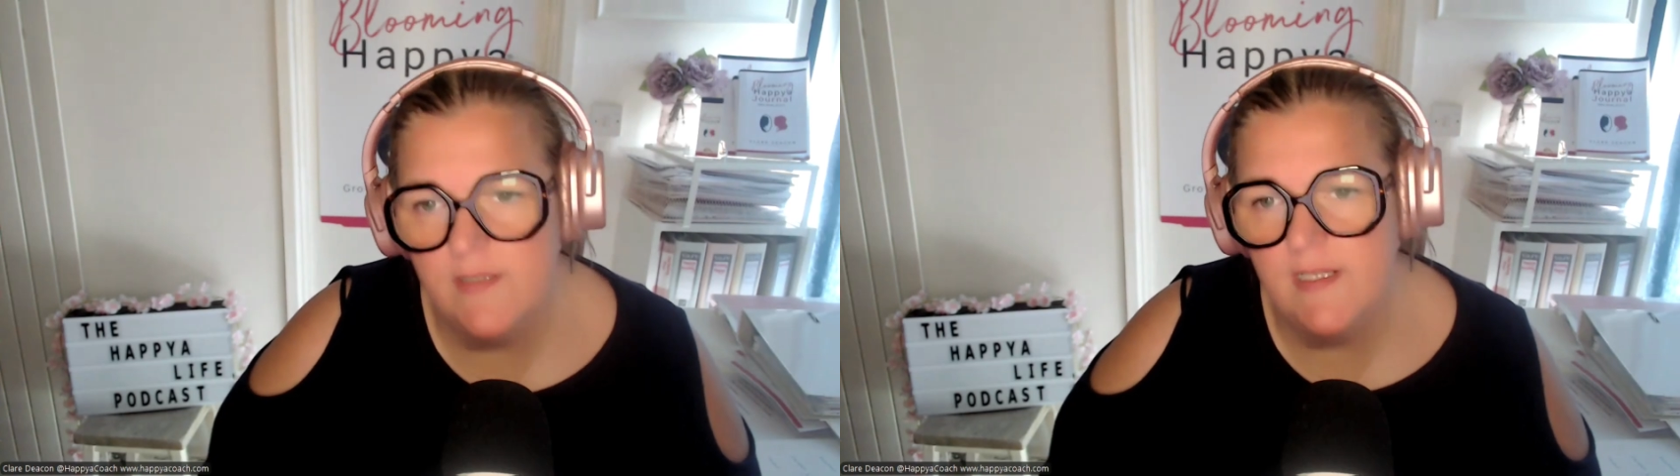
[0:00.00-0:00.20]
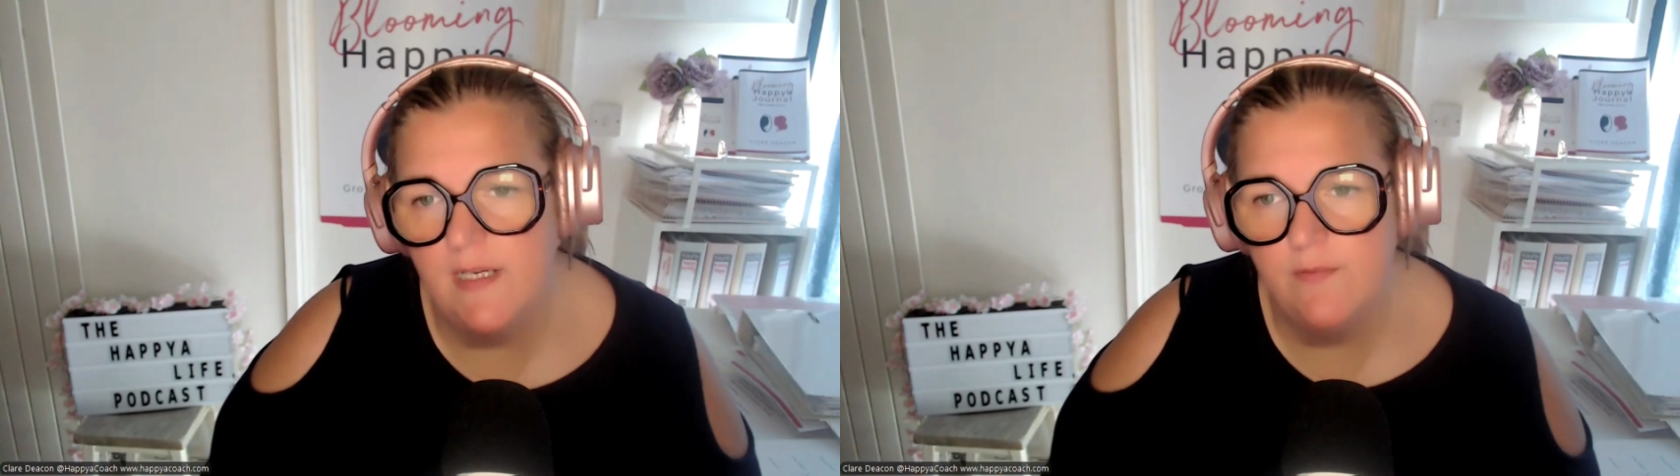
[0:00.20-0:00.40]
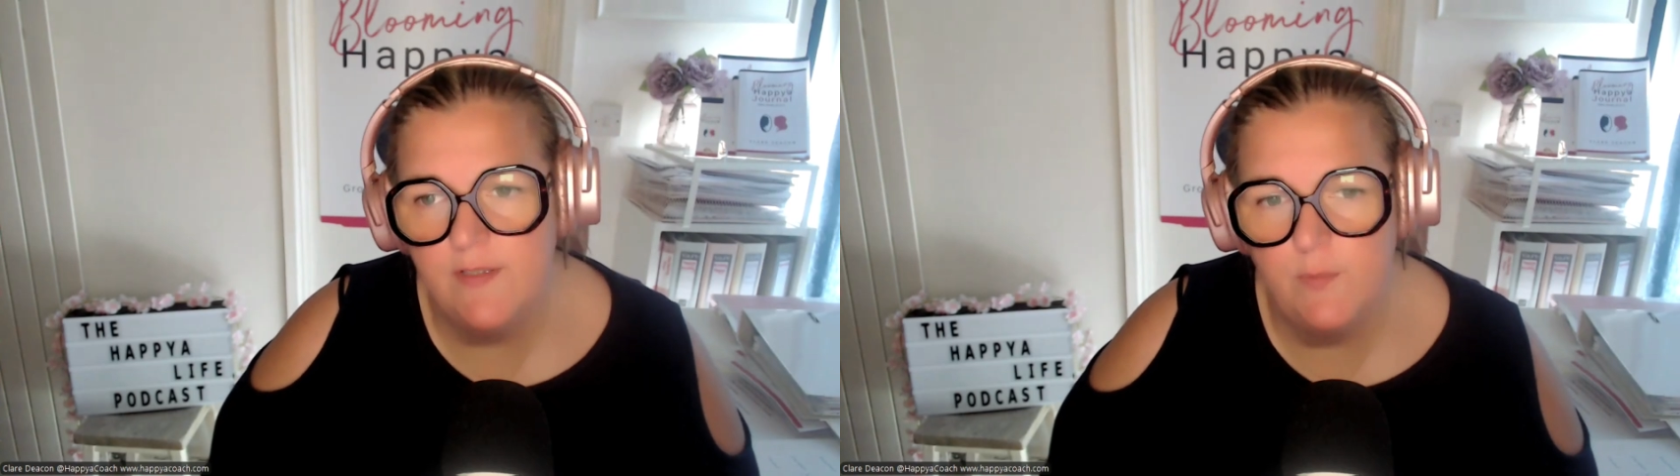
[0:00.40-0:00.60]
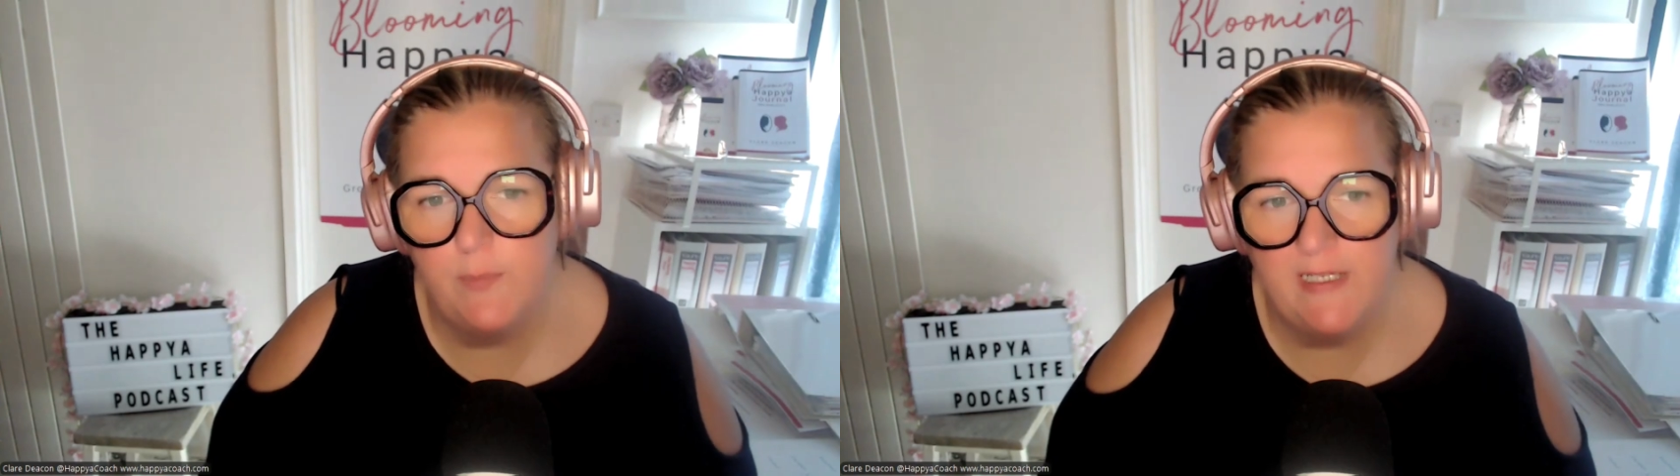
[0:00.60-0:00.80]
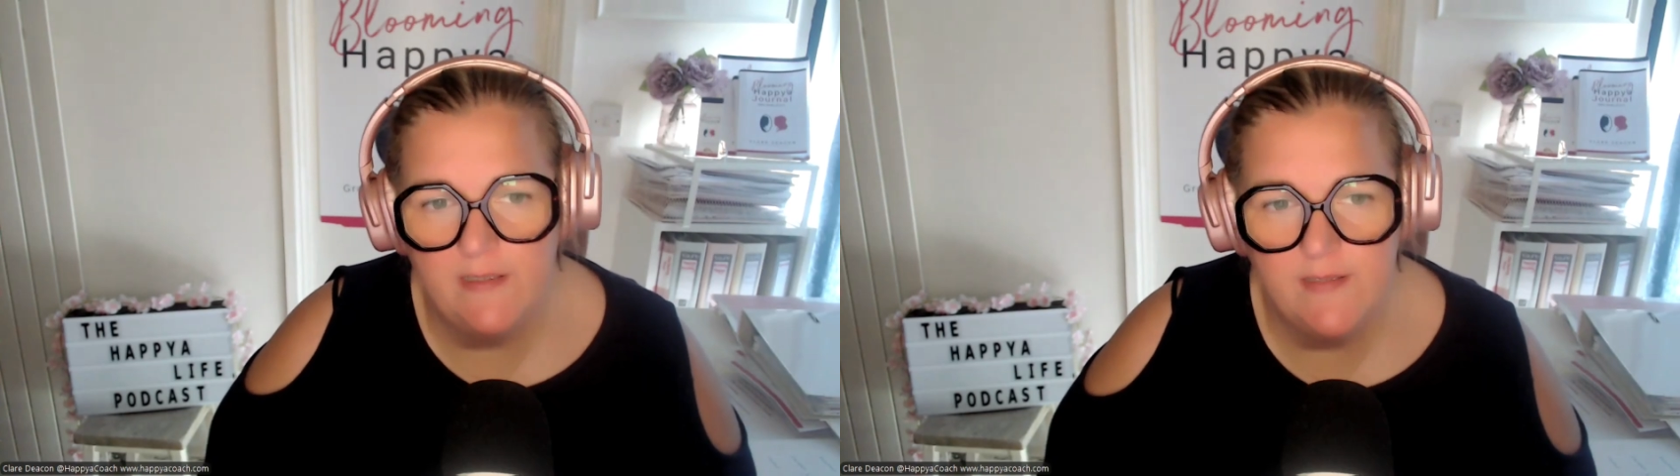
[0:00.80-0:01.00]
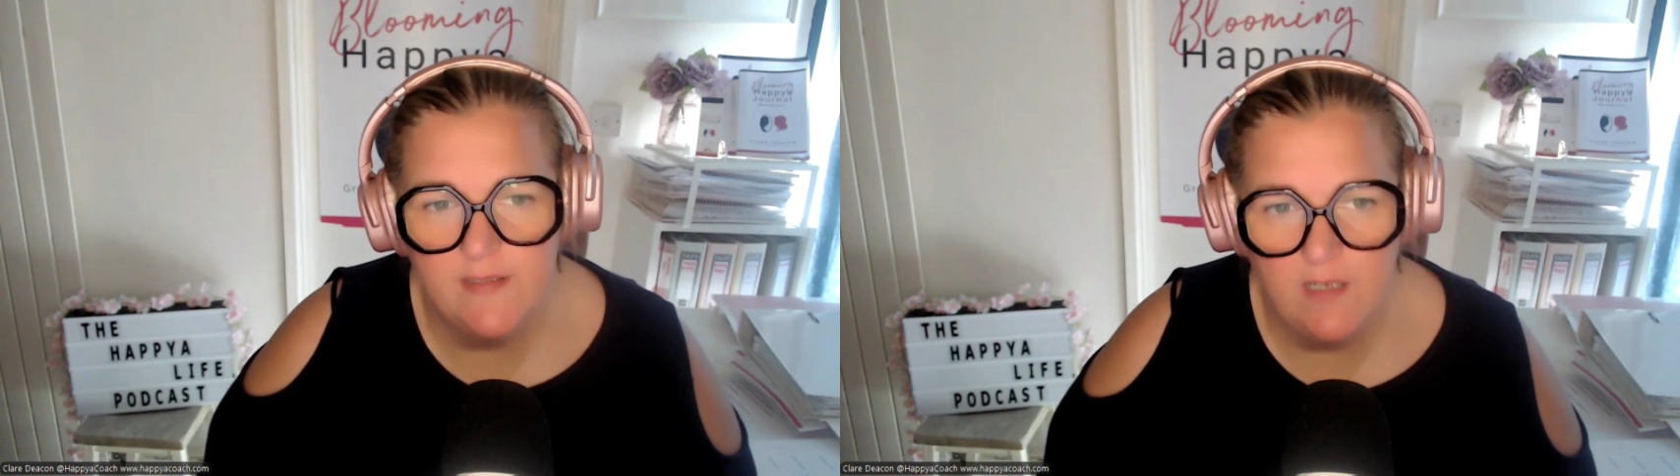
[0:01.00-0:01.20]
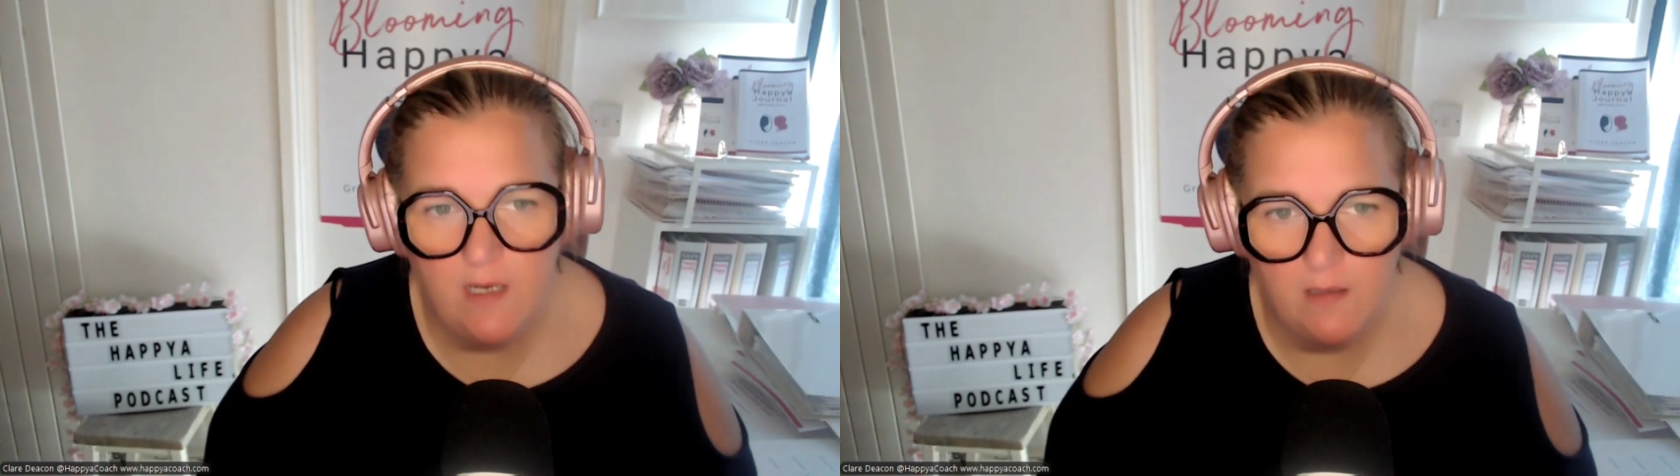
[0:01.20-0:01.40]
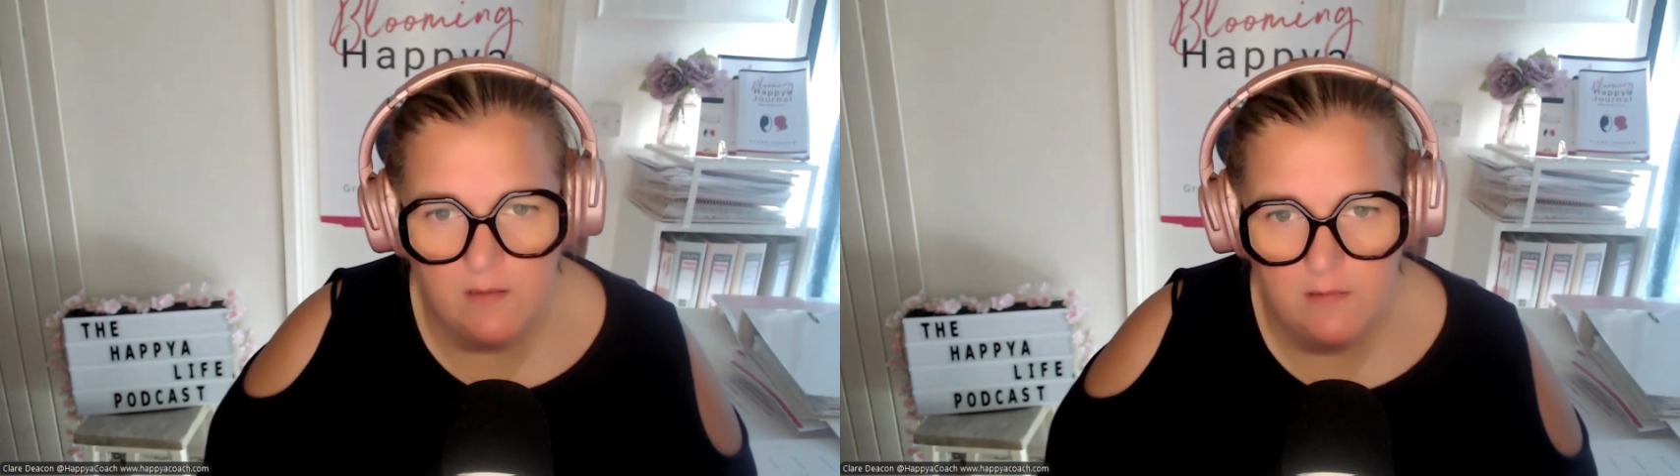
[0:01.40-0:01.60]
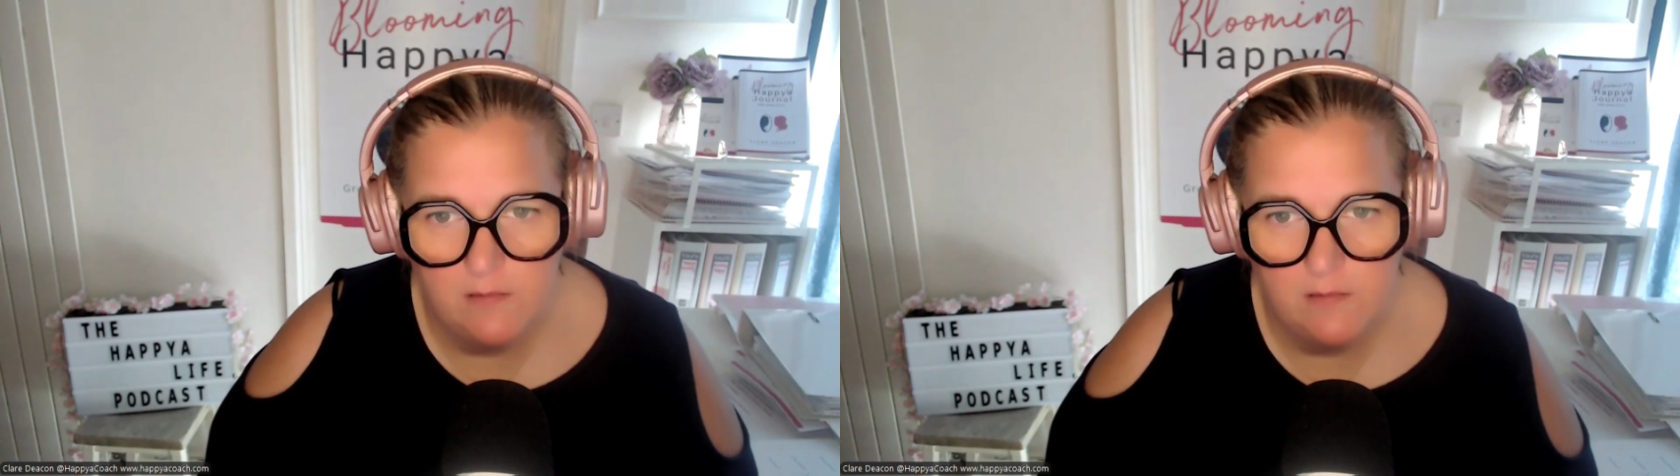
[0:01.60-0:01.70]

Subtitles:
ourselves for being stuck.